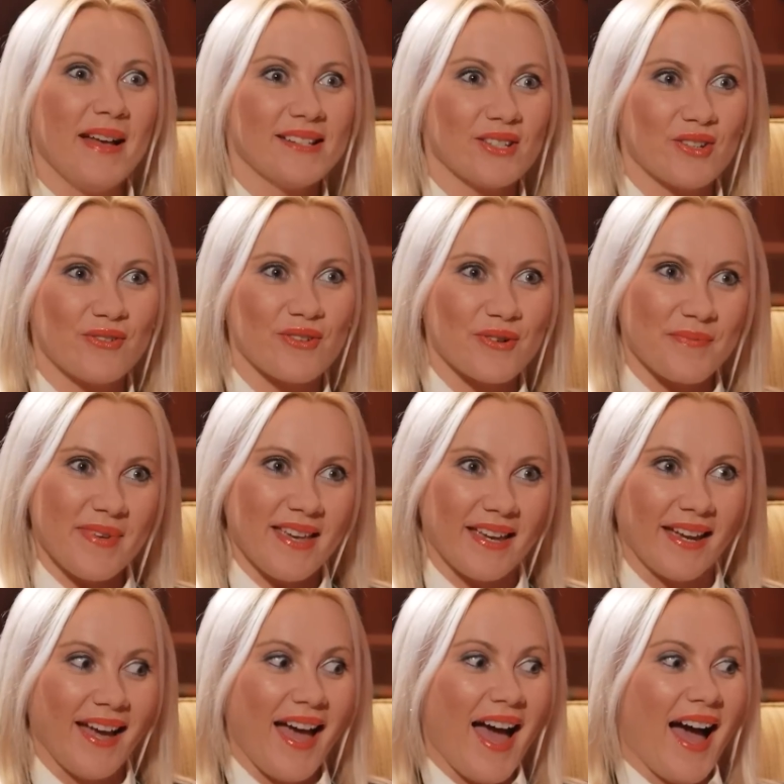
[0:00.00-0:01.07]
message for
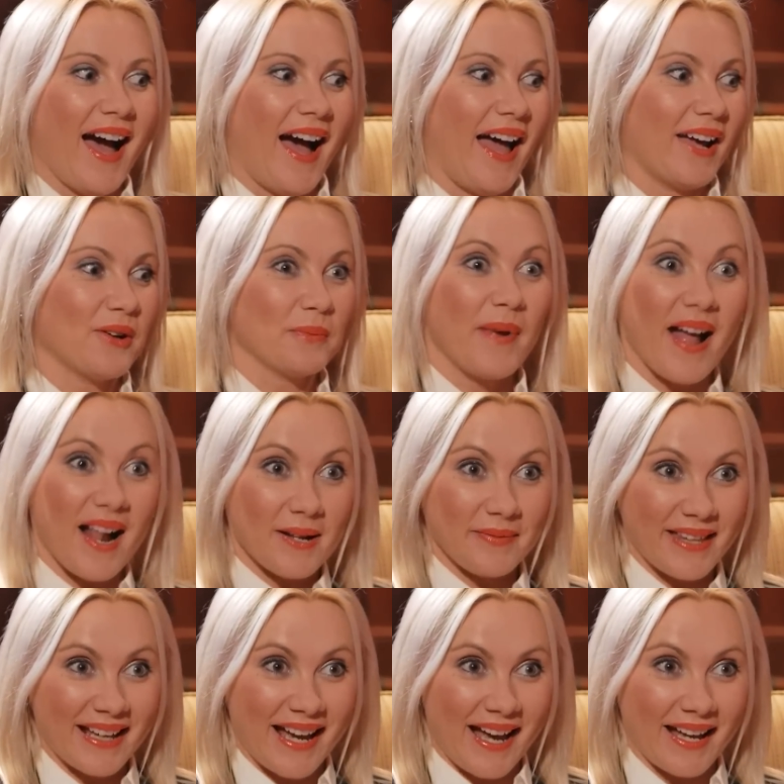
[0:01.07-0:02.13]
me. Mm-hmm. I could help
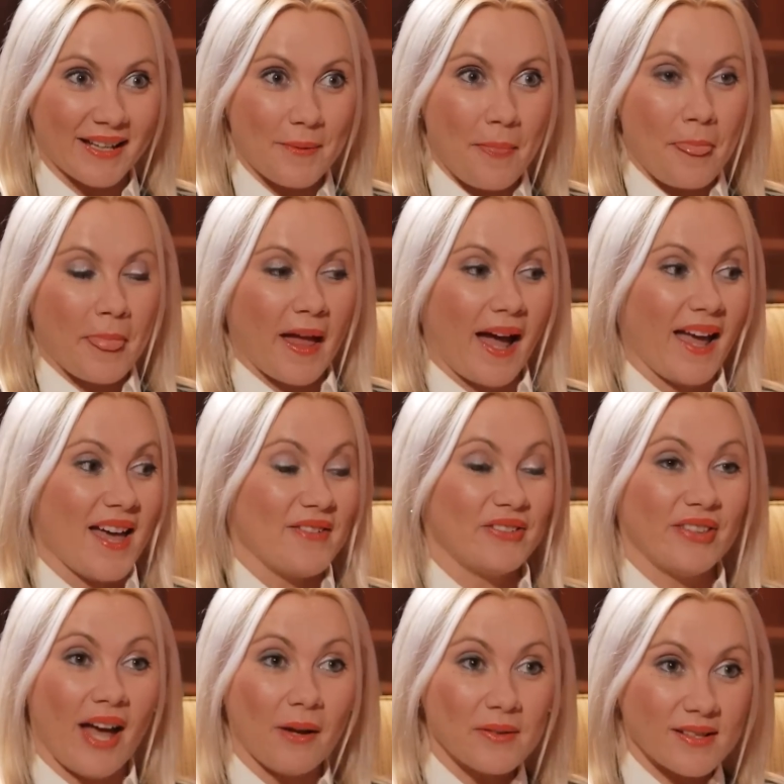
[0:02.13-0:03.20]
the guy. I have
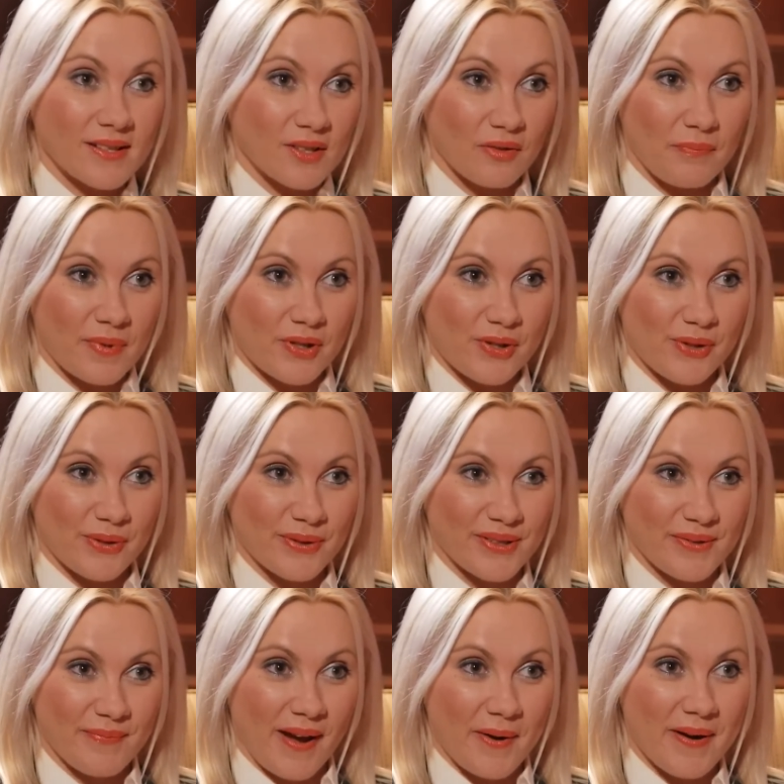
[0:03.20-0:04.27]
thousands of pair shoes
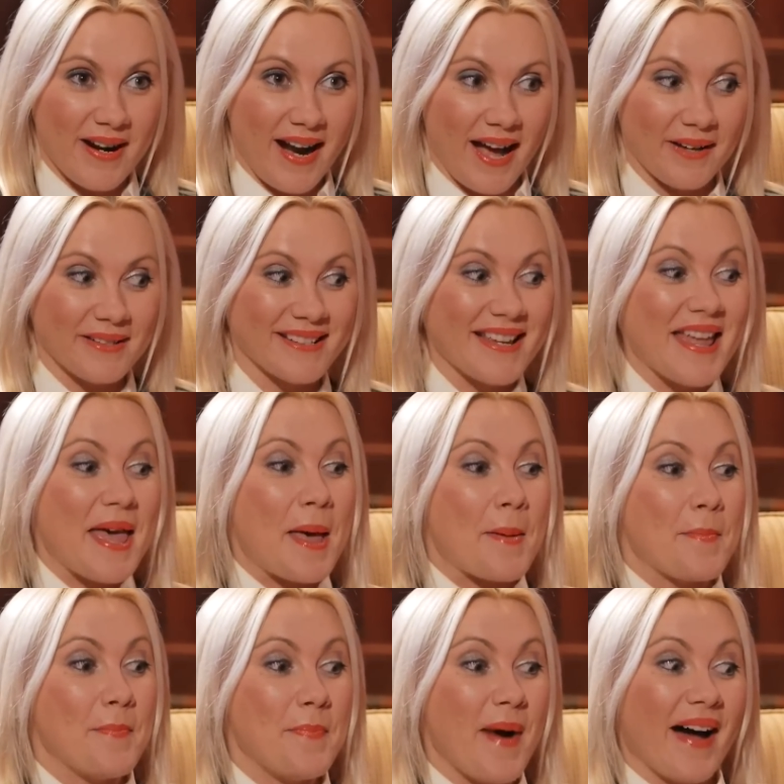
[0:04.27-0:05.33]
in my warehouse,
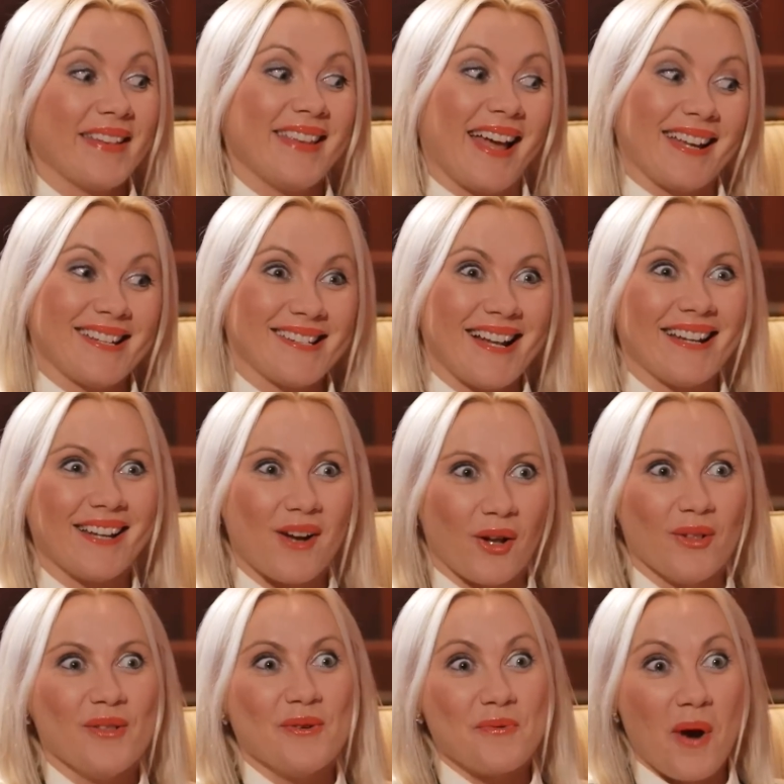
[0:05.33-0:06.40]
but I'm selling only